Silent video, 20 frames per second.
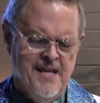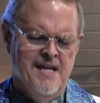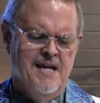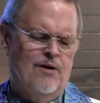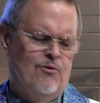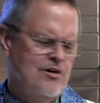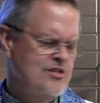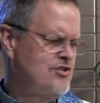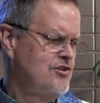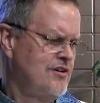
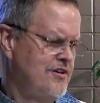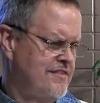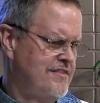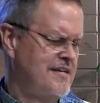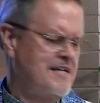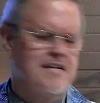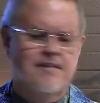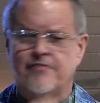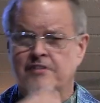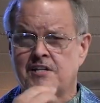I want you to
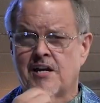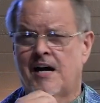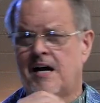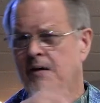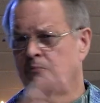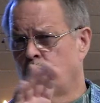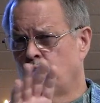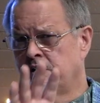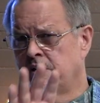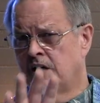think of a
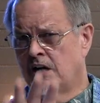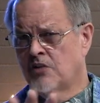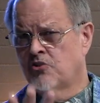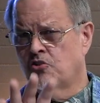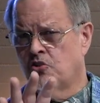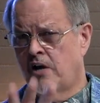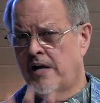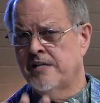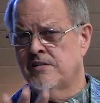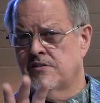time when a
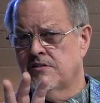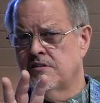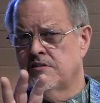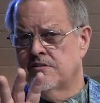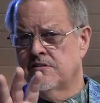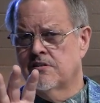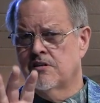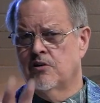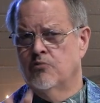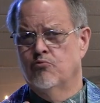
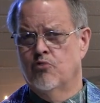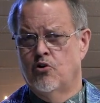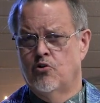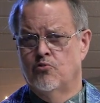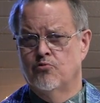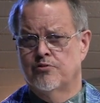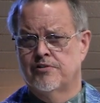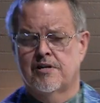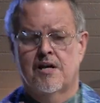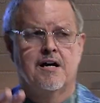crisis
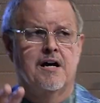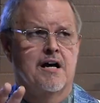arose,